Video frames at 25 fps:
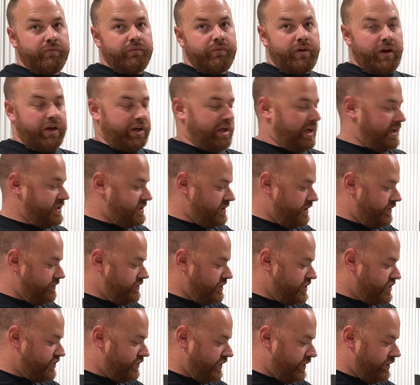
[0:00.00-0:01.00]
Okay, so we've
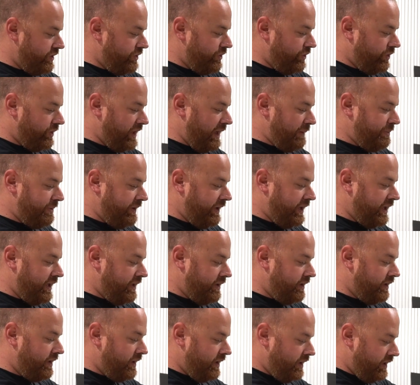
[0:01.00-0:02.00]
just fitted it all up
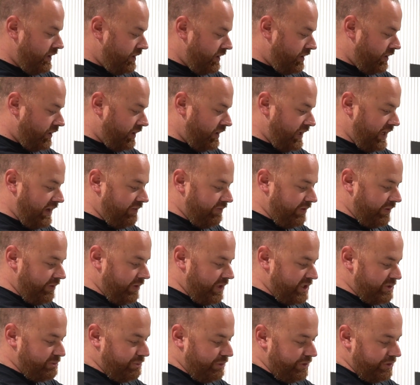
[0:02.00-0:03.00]
again.
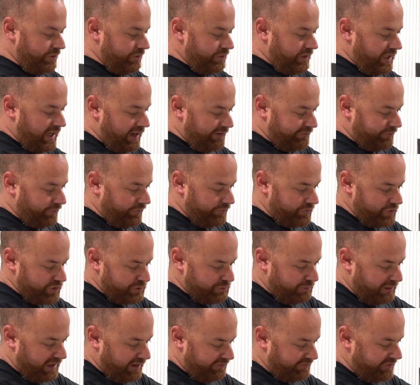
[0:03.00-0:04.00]
Everywhere's pretty good after we've
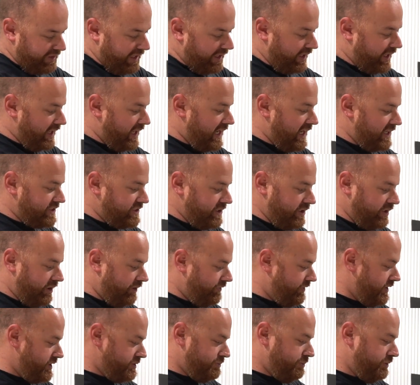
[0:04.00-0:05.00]
just buffed that casting off.
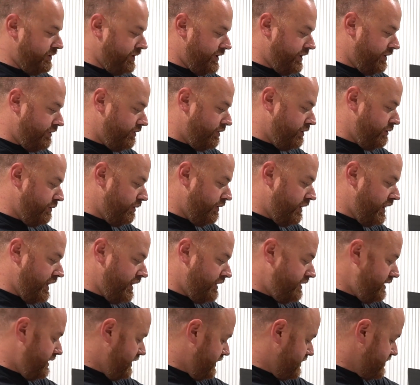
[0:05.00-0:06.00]
There's plenty of room
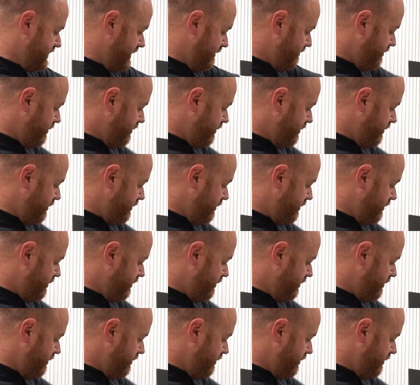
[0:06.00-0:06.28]
around it, except for